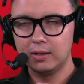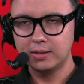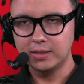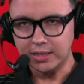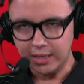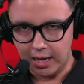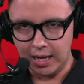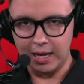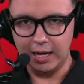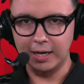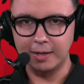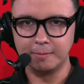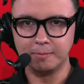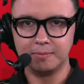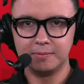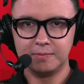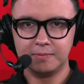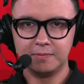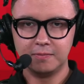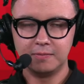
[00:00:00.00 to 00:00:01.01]
time
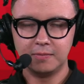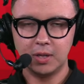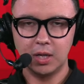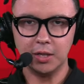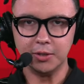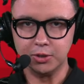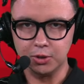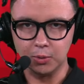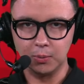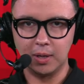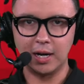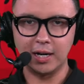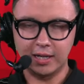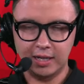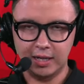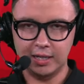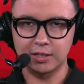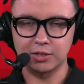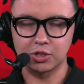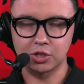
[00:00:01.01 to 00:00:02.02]
on doing what I
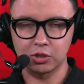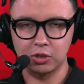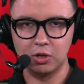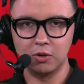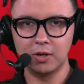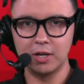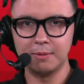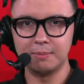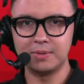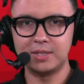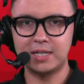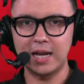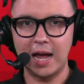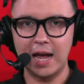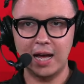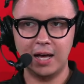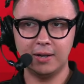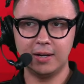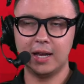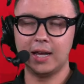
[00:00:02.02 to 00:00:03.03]
can to slow him
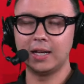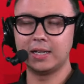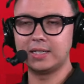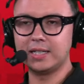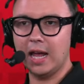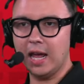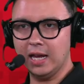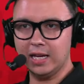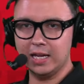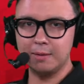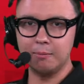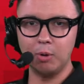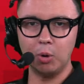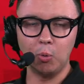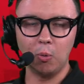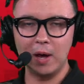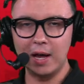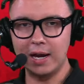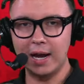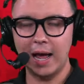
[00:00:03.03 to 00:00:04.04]
down and take him
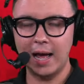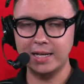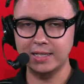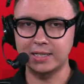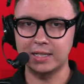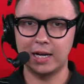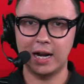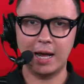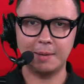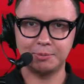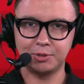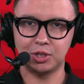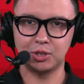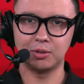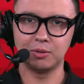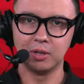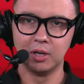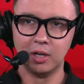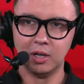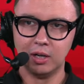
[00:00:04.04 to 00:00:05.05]
away as an
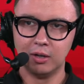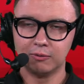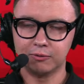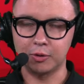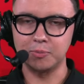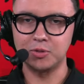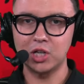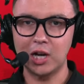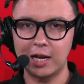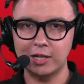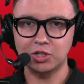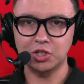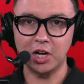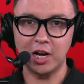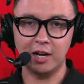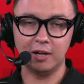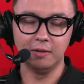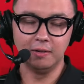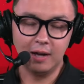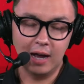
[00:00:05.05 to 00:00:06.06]
option from Josh
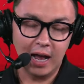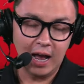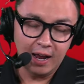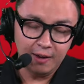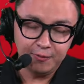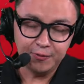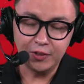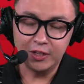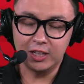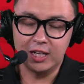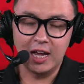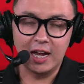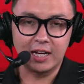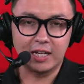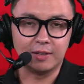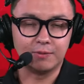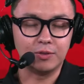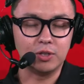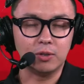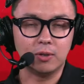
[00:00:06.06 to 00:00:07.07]
Allen. I feel
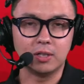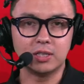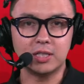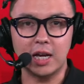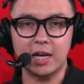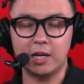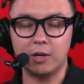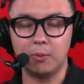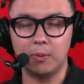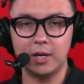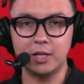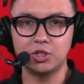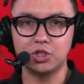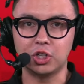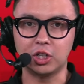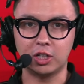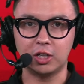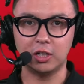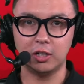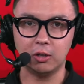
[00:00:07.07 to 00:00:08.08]
like if you can take away
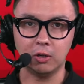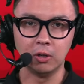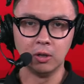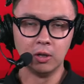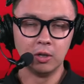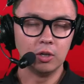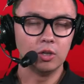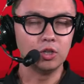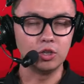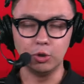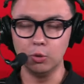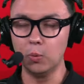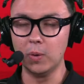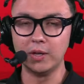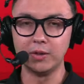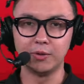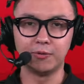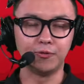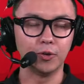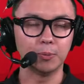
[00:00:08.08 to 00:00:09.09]
Shakir, you
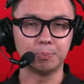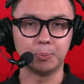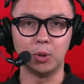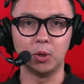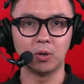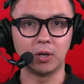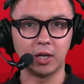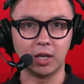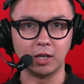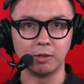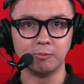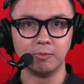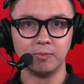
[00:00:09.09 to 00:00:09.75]
win the football game.